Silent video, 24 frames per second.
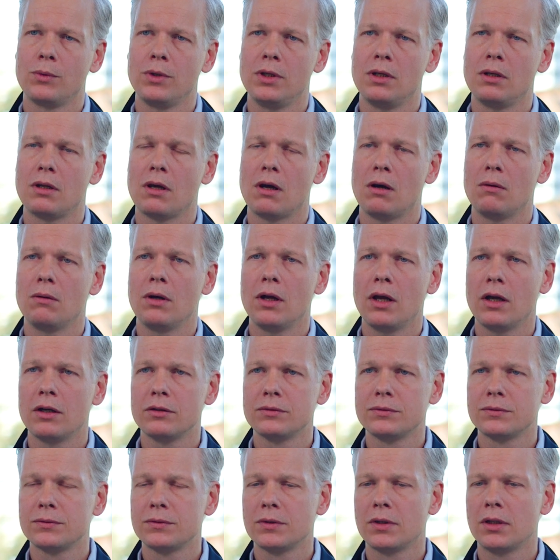We now
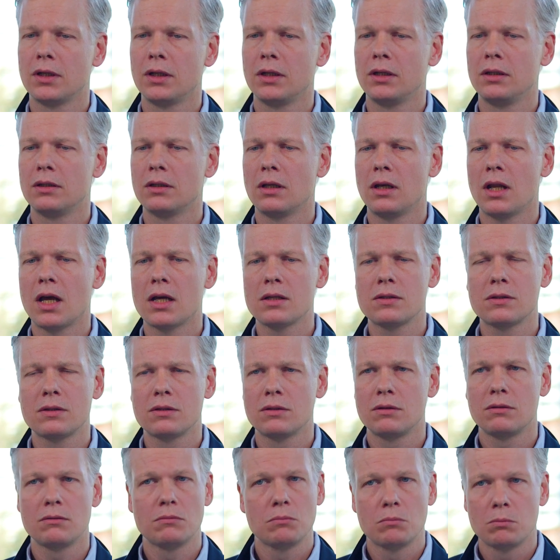have, in the last
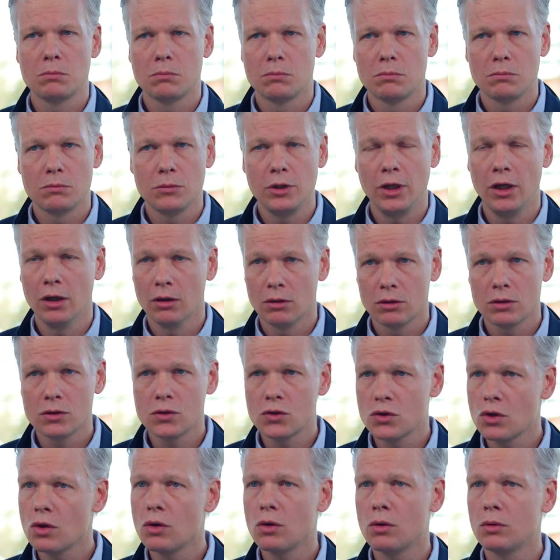year or
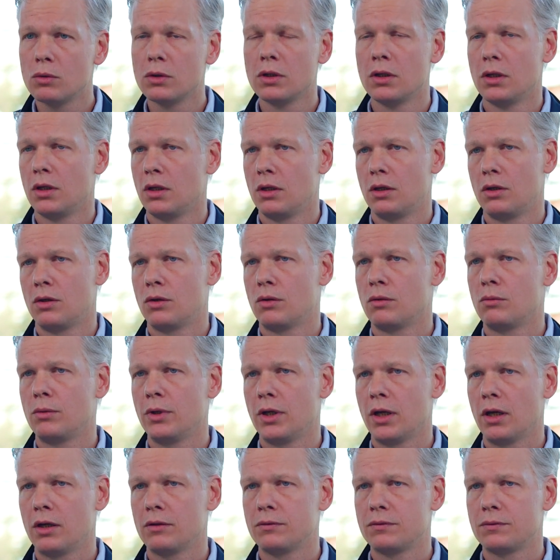so,
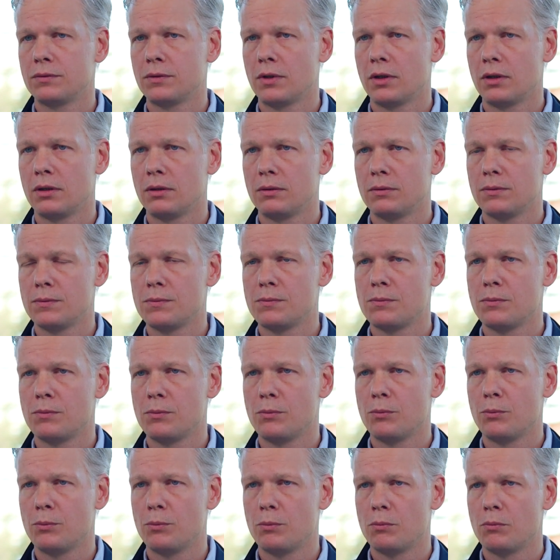we have
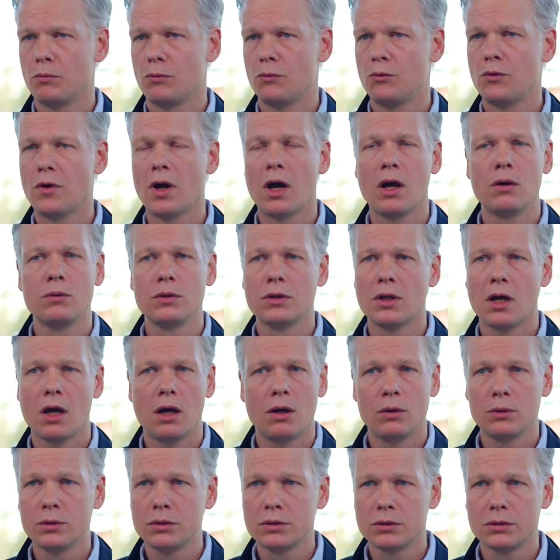found
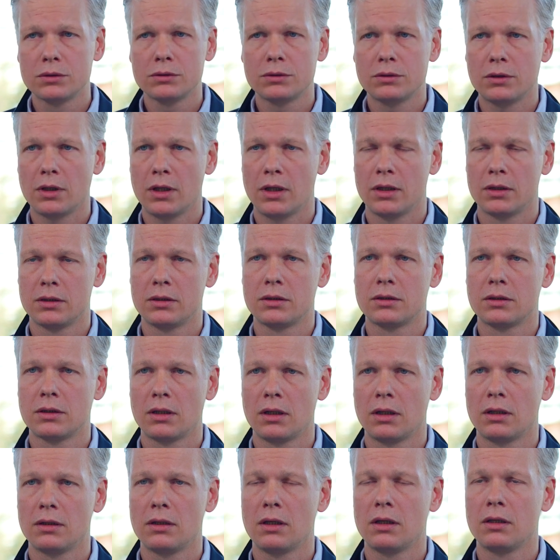out that
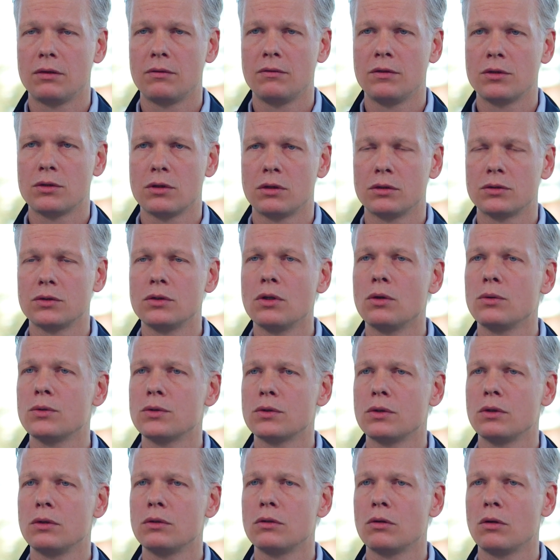that visual snow
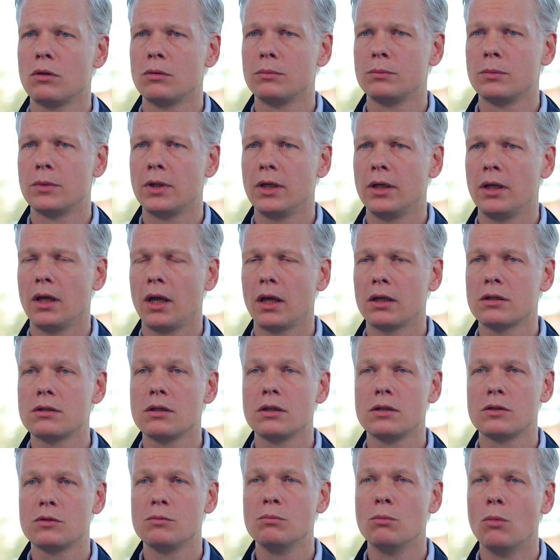syndrome
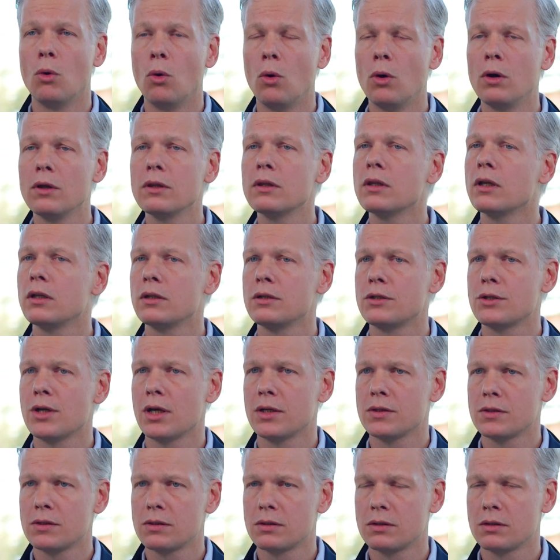actually is more than
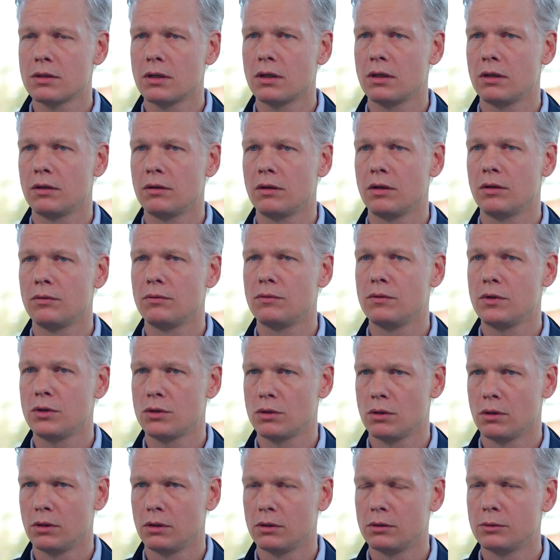just a
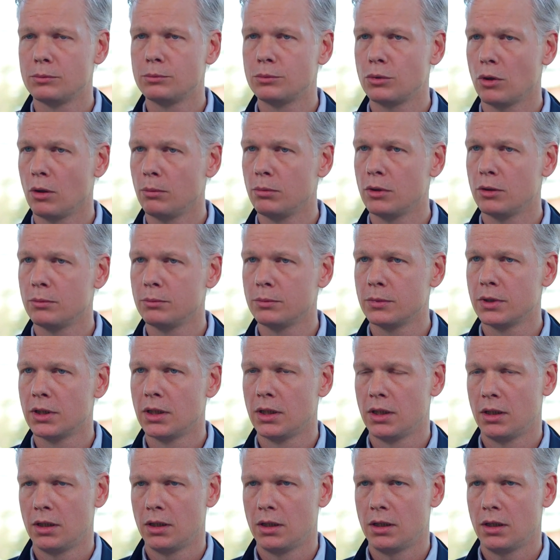visual problem.
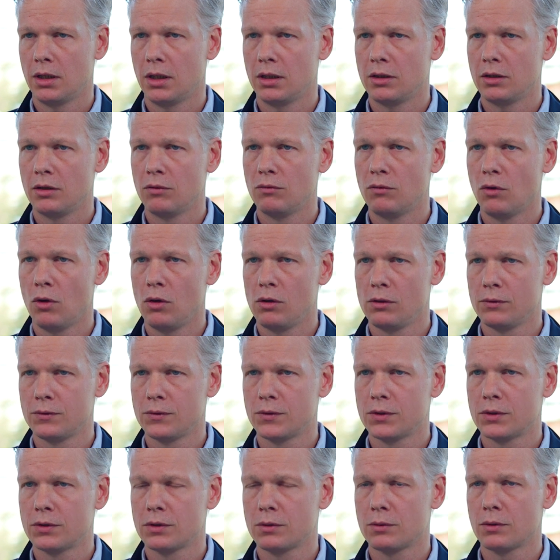It
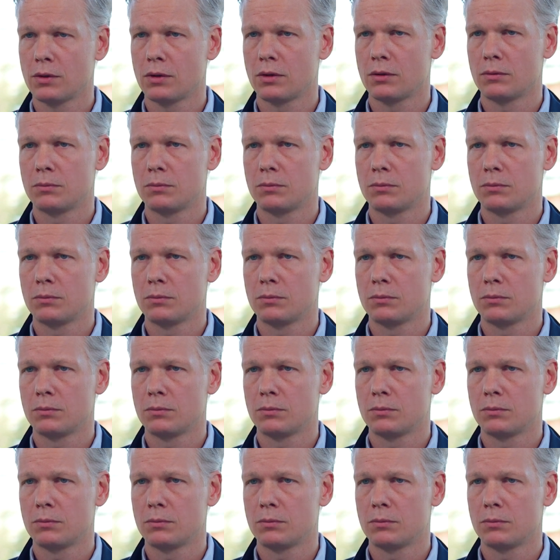involves